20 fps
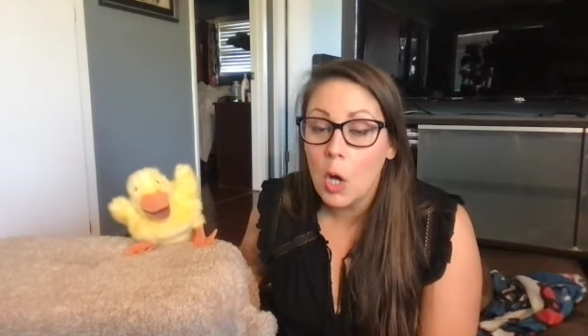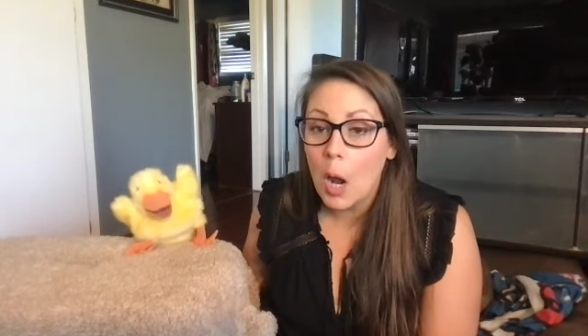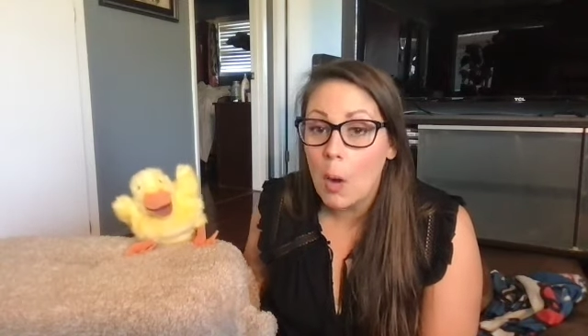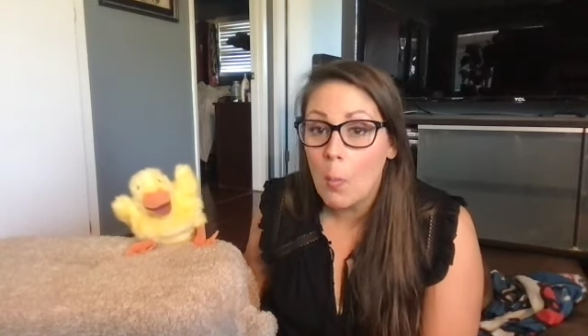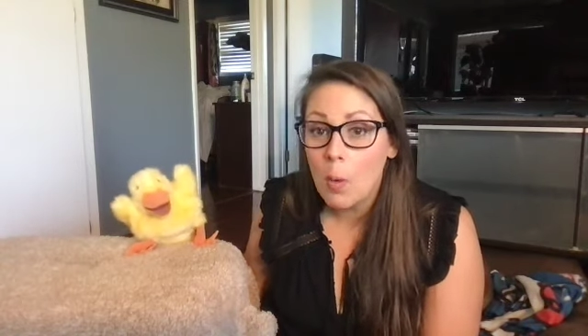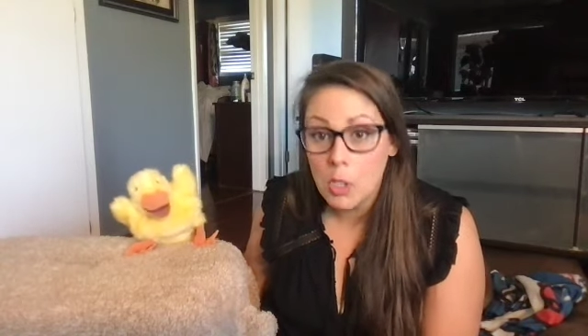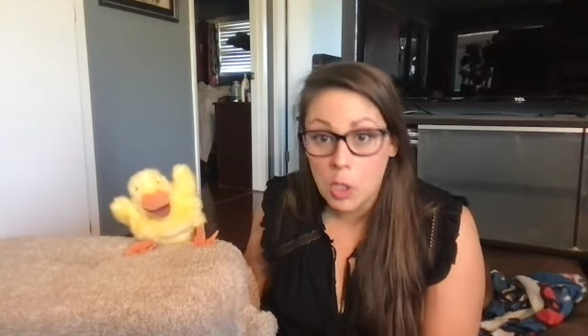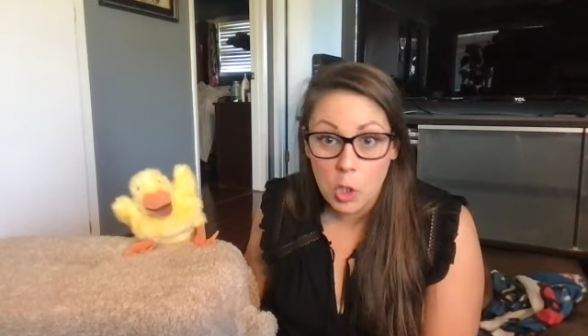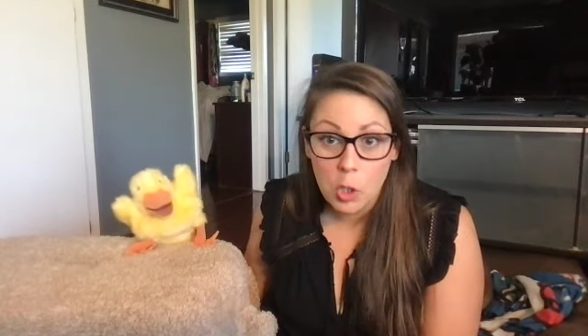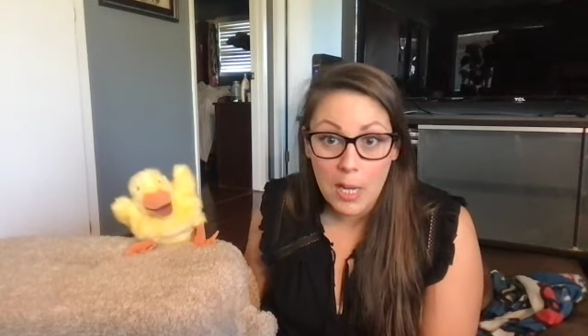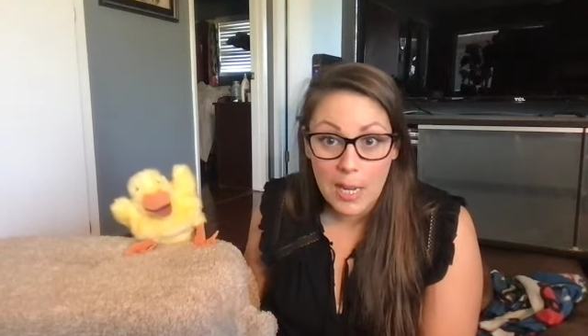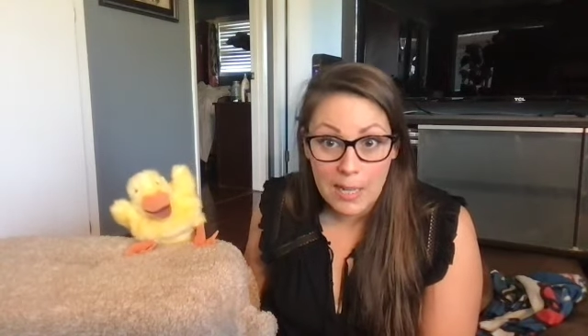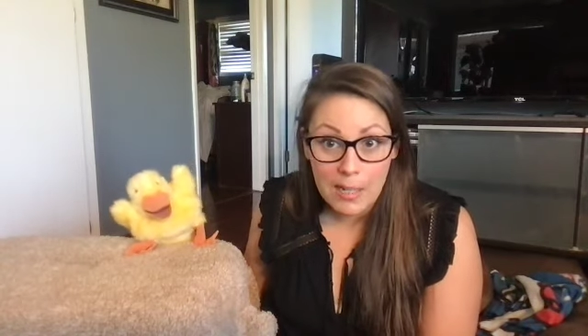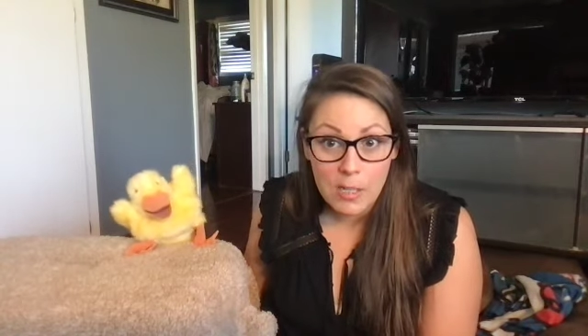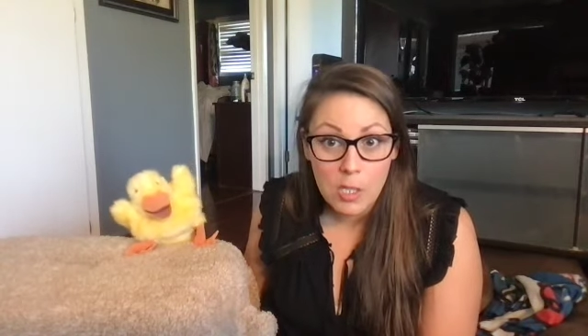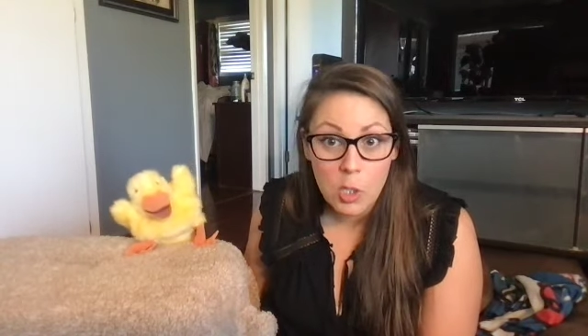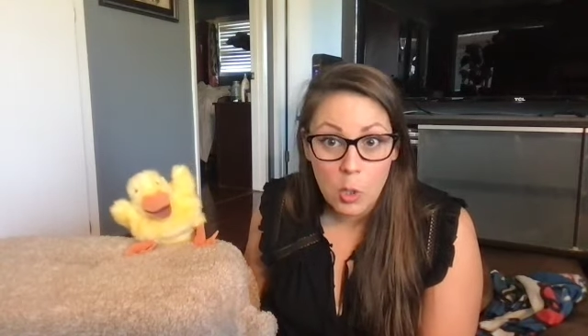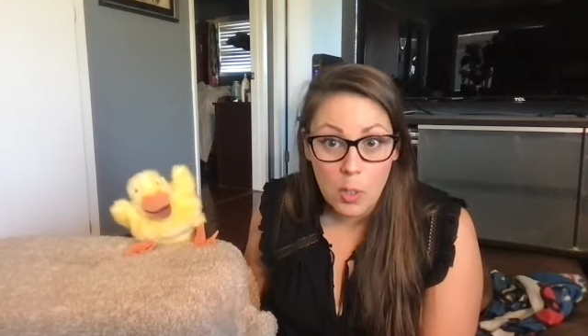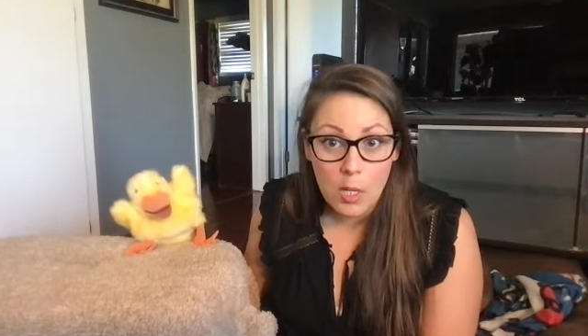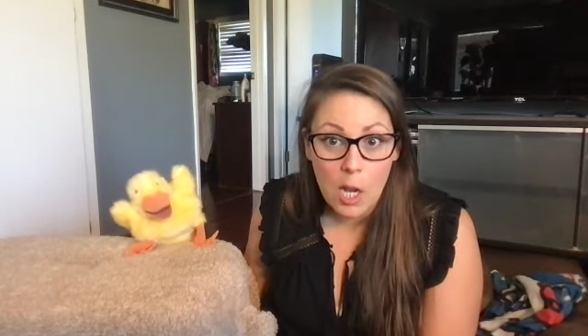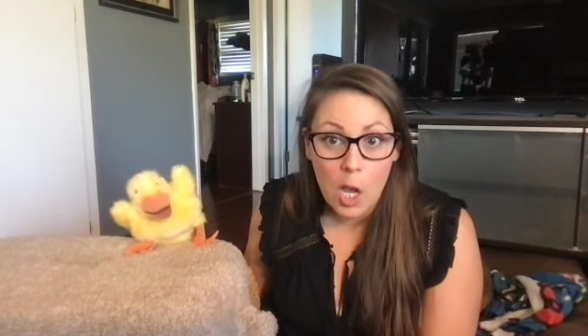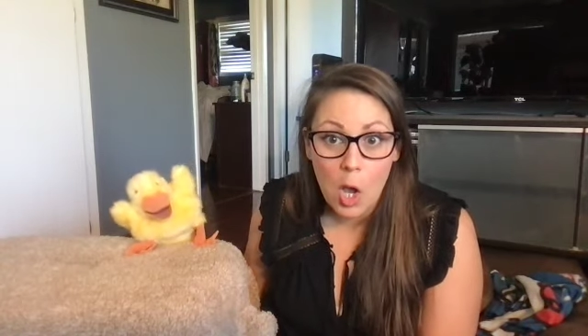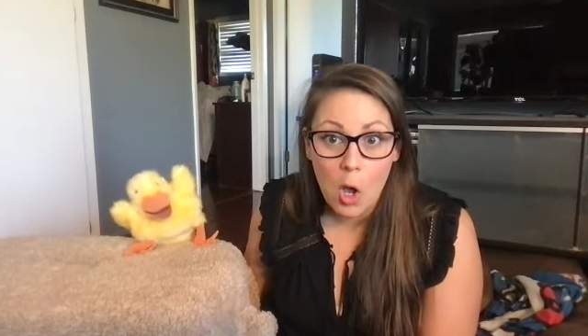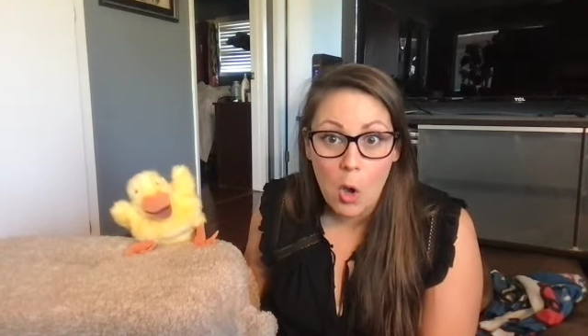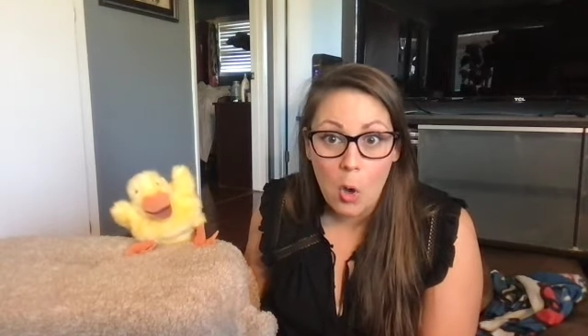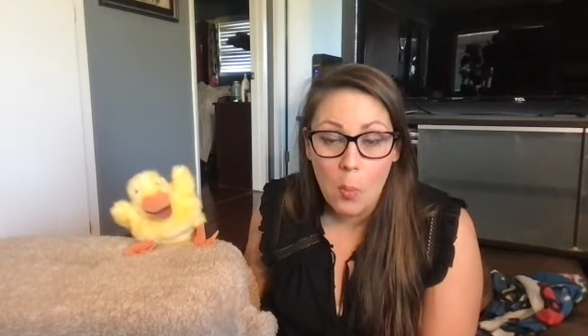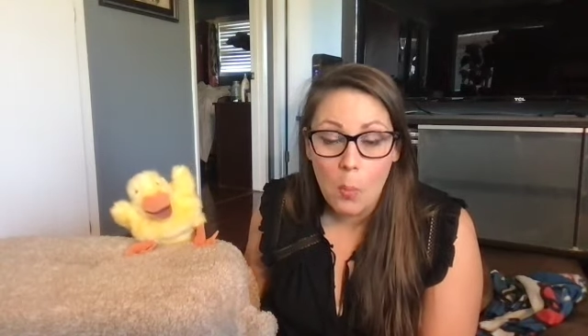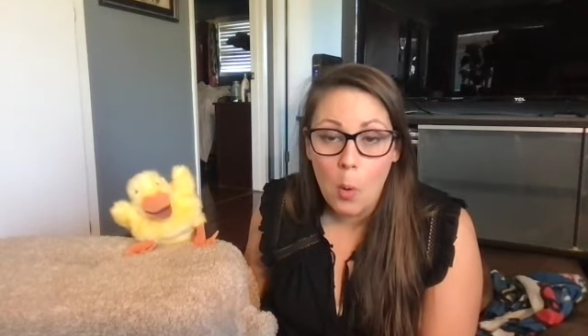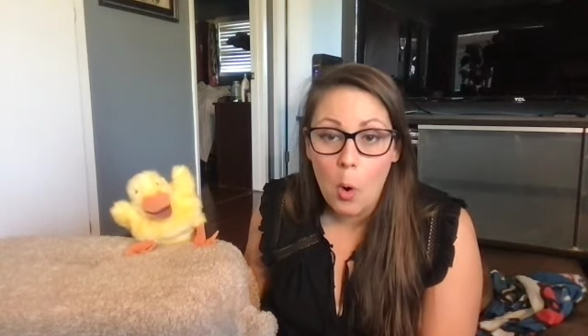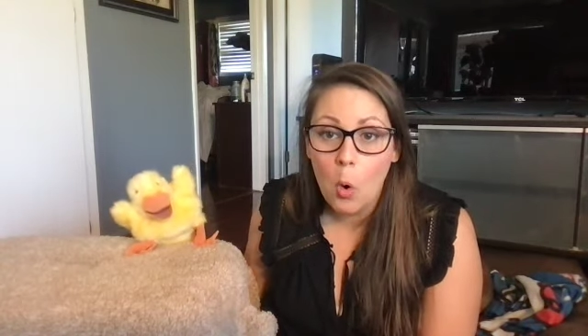I want you to answer at home